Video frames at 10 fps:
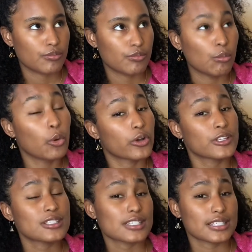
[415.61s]
more
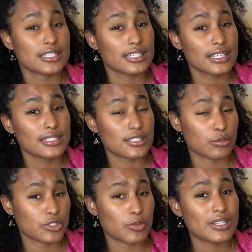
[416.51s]
than 60 days, so
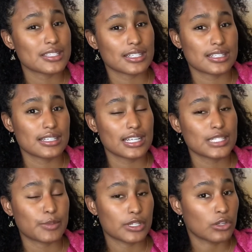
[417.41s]
between 60 days,
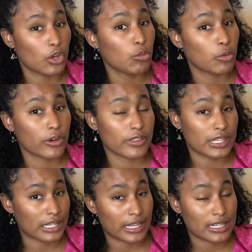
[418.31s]
but no more than
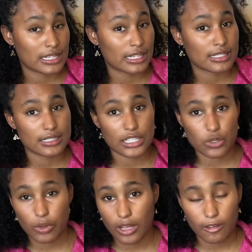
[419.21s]
90 days that you
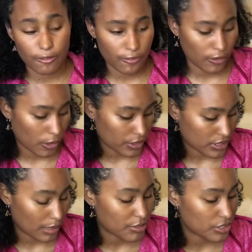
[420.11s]
have all the
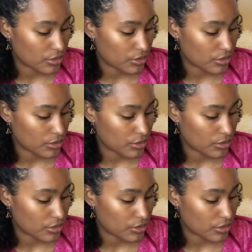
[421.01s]
time to do